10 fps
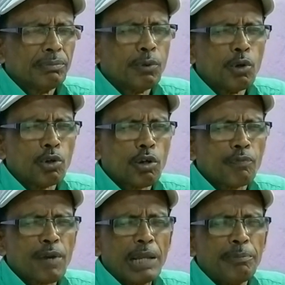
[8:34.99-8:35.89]

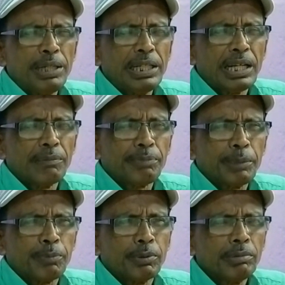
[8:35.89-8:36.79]
or 5 billion
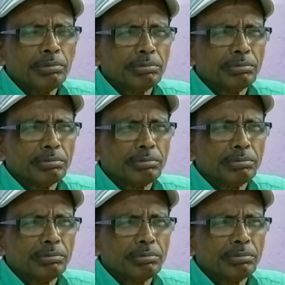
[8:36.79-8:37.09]
people